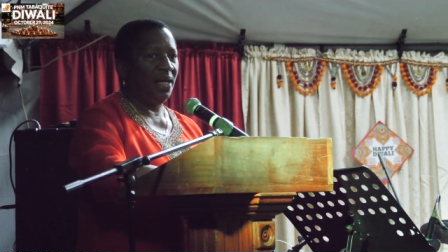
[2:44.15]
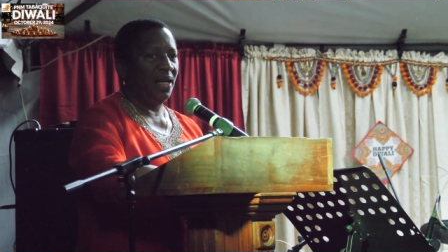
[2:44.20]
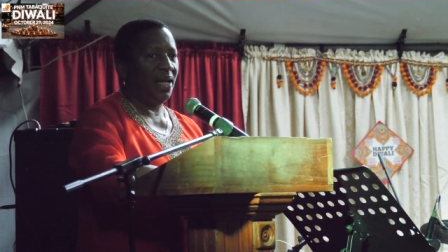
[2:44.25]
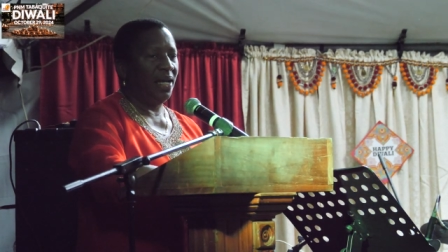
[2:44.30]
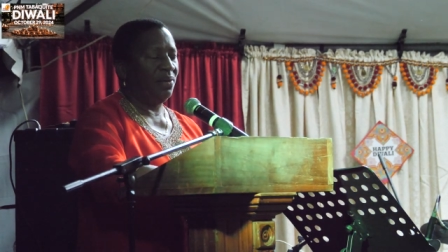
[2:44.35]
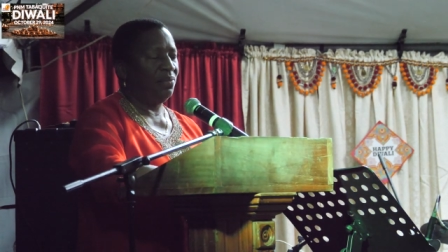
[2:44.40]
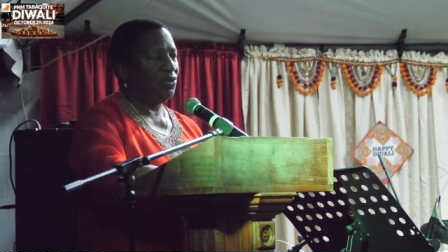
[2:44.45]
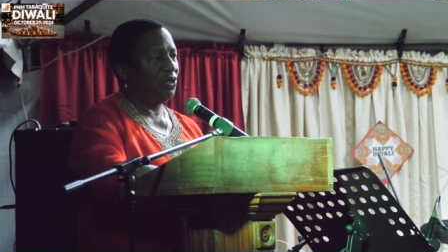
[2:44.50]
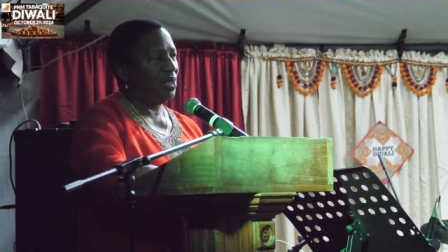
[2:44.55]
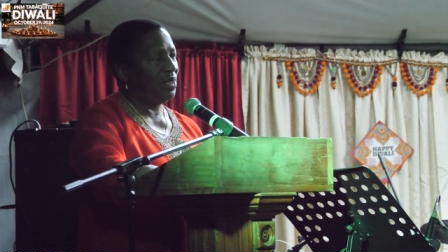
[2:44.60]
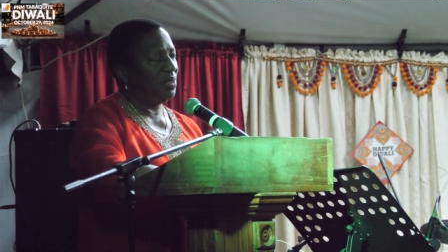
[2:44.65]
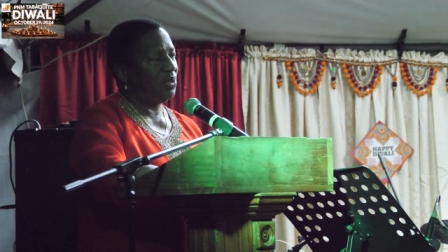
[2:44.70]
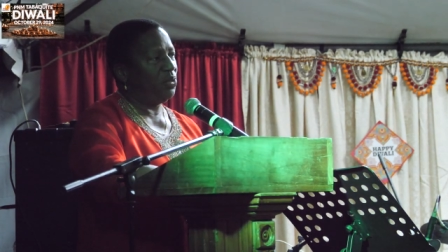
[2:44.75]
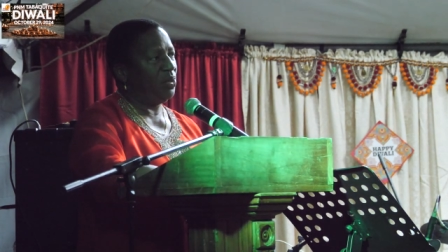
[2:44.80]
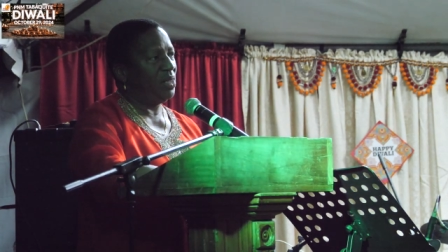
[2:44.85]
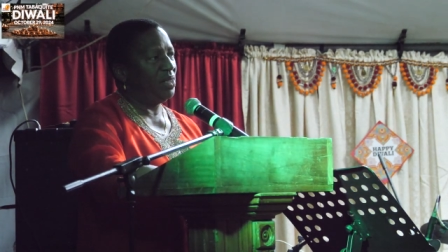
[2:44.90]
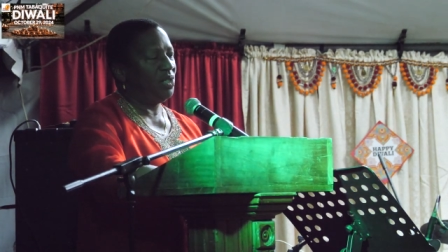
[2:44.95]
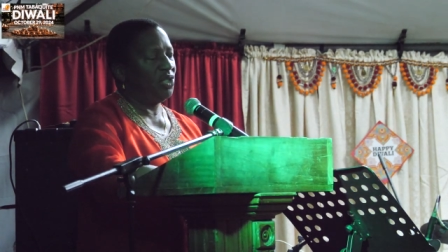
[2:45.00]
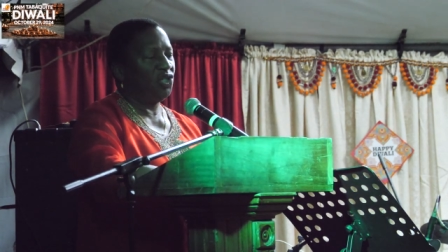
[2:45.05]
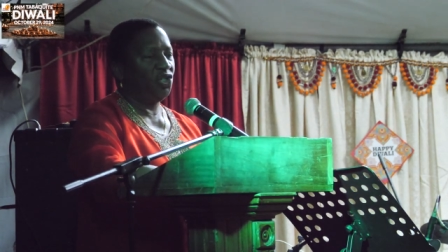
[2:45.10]
I'm just
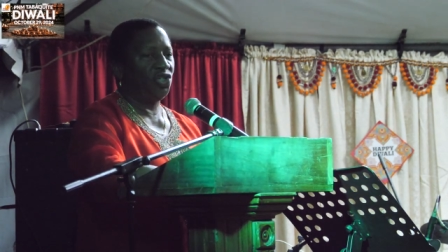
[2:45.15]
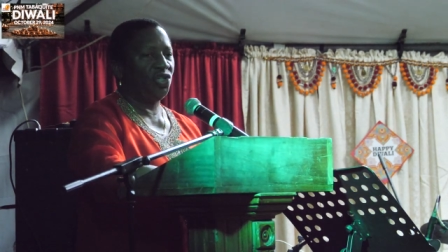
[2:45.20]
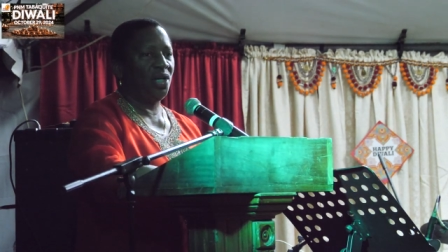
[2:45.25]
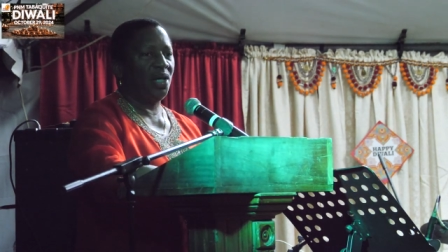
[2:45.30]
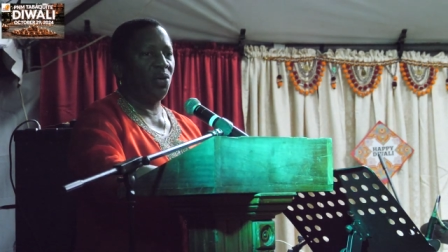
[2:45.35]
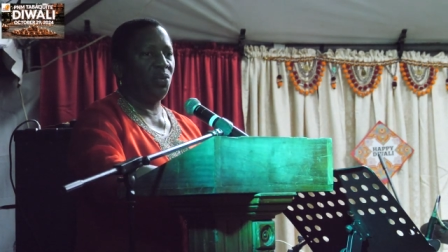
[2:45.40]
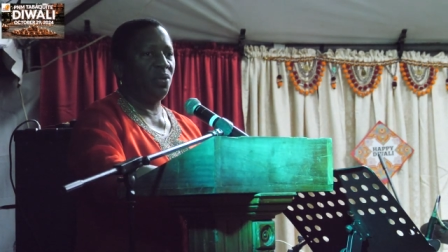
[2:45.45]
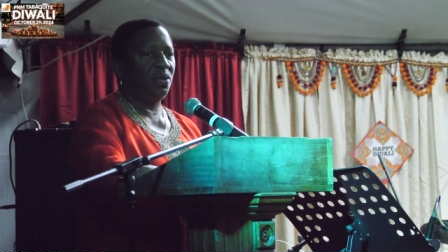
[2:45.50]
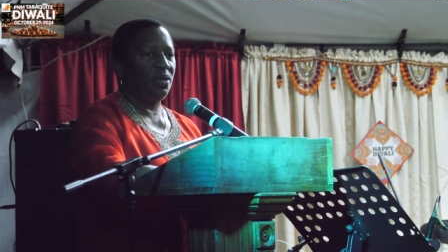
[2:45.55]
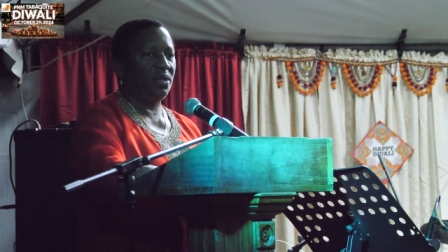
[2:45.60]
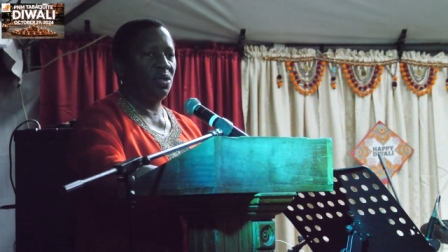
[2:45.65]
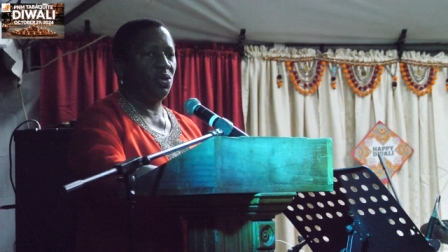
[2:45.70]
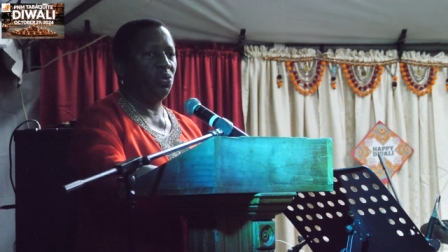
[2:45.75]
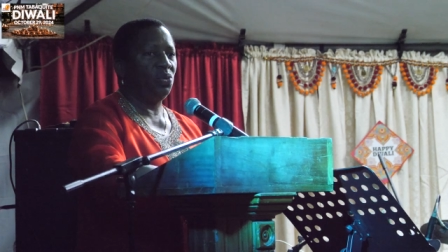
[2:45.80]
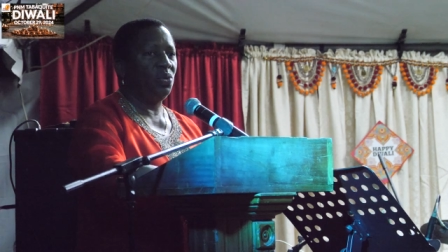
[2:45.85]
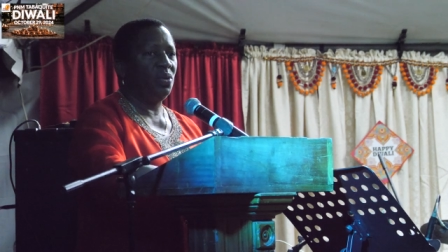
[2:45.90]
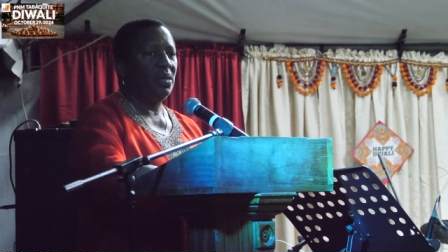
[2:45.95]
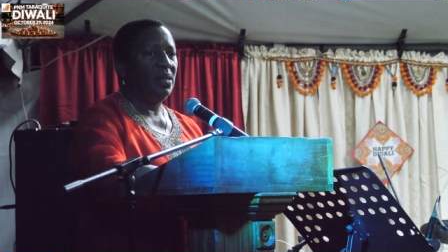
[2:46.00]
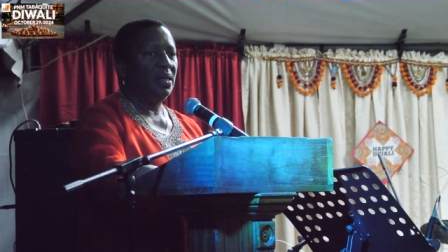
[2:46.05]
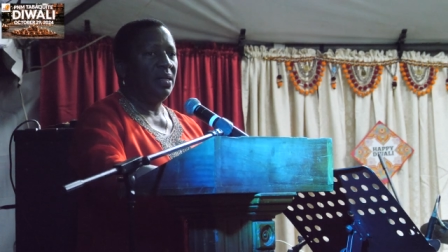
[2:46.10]
going to share with
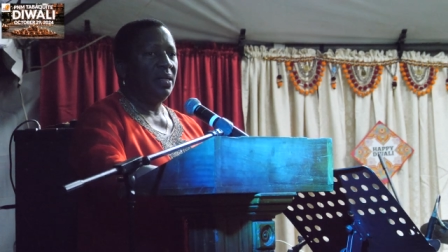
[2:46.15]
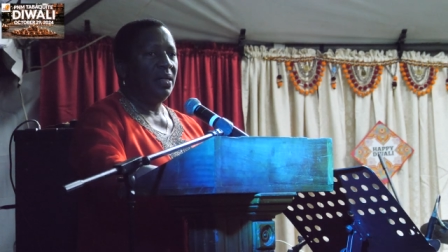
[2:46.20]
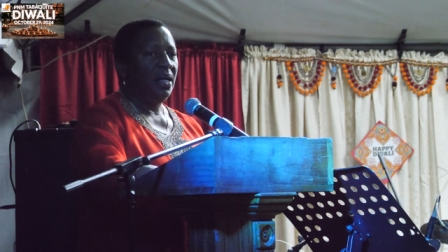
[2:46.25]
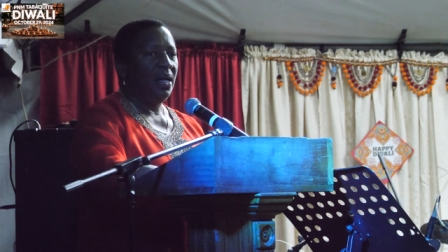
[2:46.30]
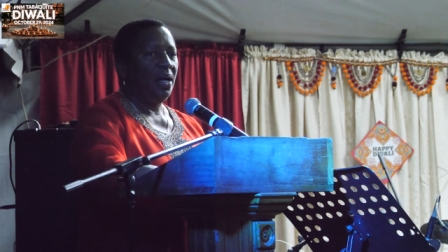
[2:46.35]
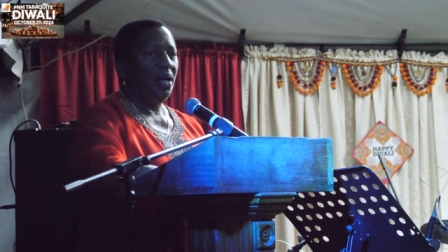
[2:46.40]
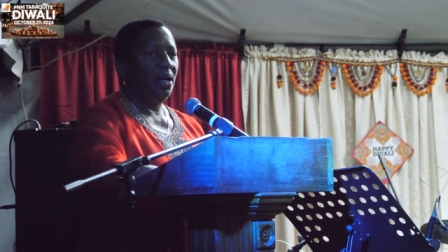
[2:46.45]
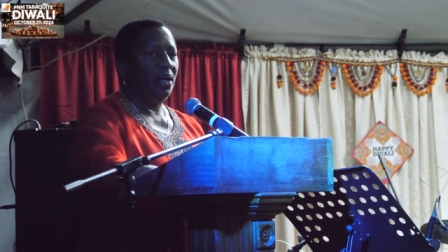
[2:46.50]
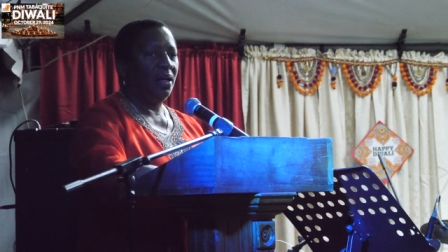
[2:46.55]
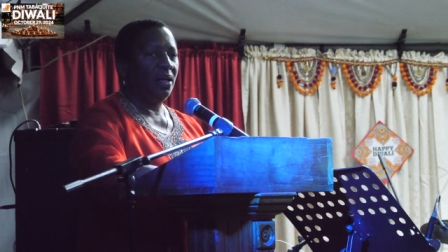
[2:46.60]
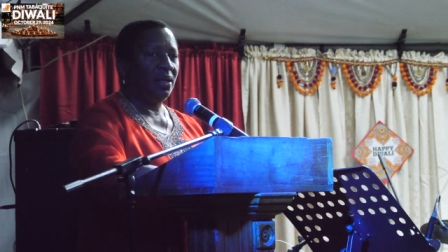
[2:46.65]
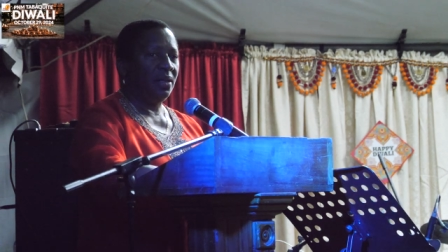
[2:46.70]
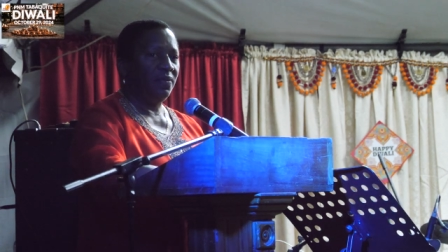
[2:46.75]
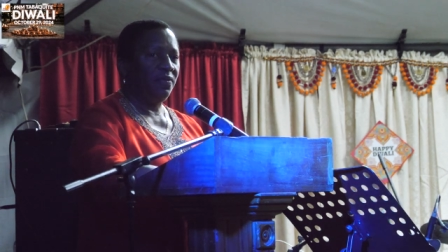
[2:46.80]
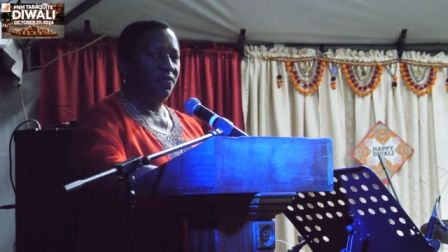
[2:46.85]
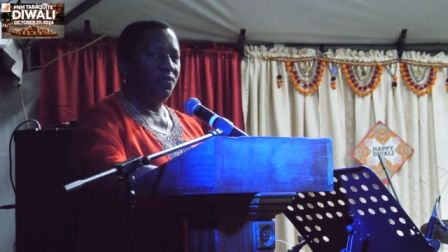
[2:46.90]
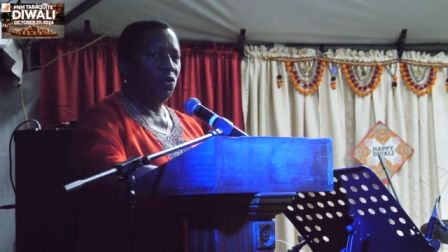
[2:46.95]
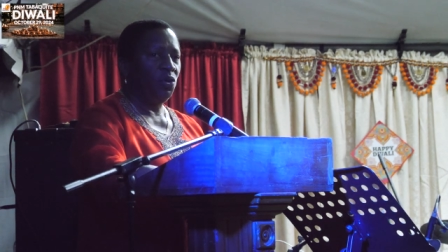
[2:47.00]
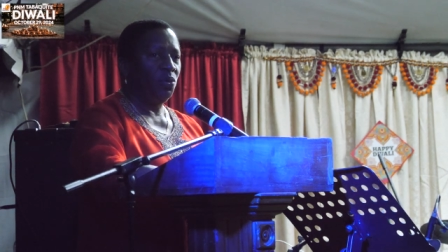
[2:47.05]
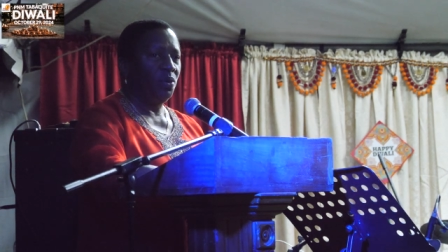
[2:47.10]
you a
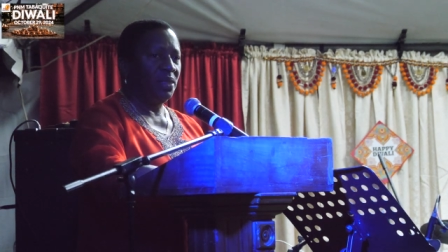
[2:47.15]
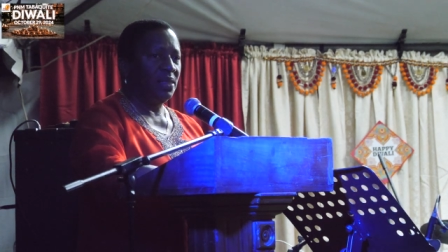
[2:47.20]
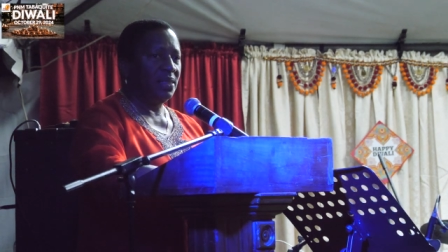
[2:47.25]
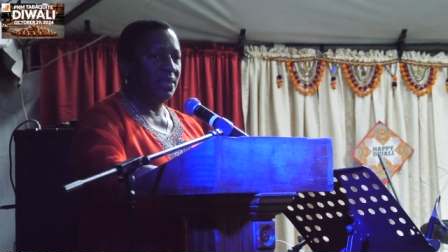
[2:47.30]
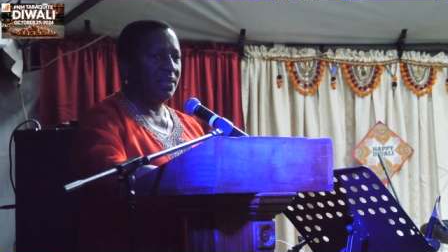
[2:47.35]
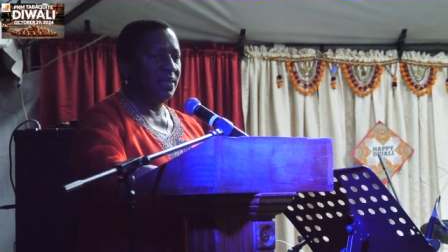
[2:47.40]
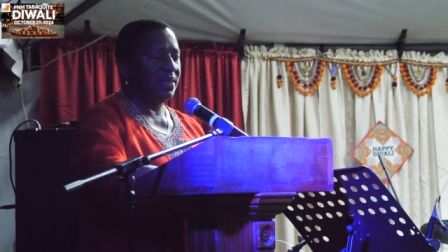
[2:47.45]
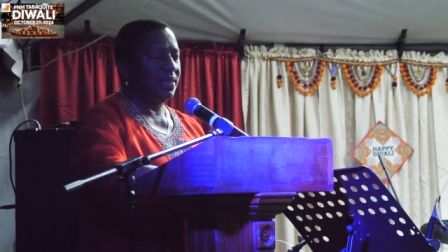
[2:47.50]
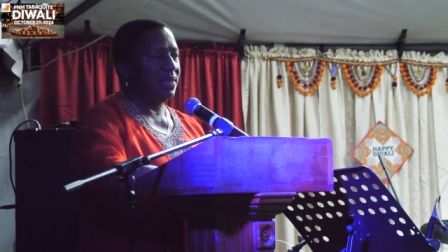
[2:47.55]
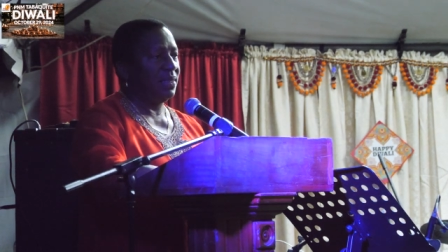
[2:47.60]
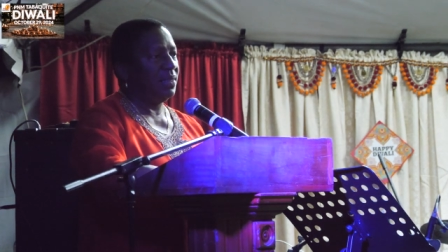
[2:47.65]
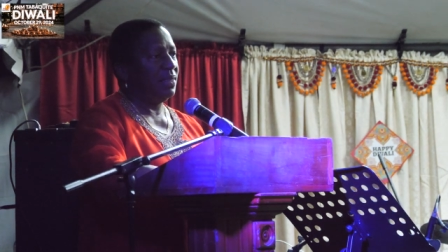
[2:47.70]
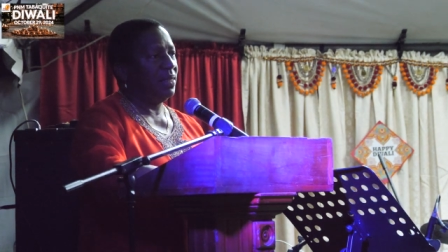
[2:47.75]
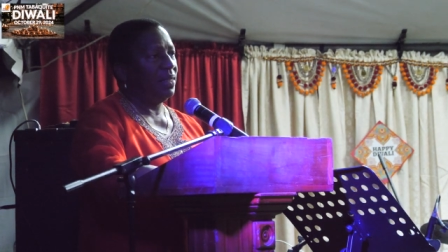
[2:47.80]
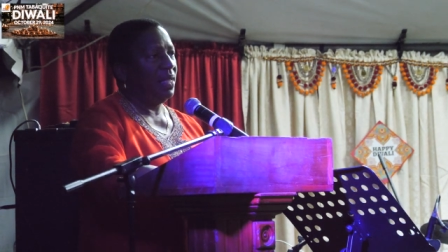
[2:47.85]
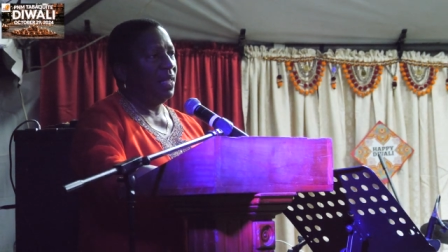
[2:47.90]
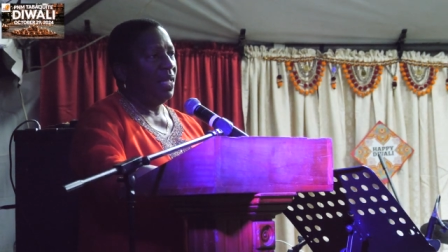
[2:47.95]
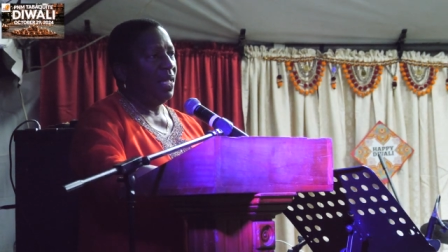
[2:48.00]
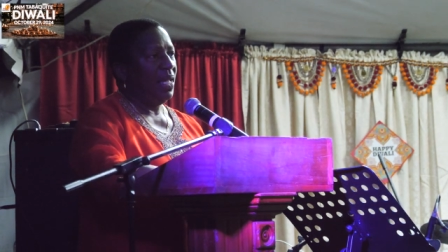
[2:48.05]
few words.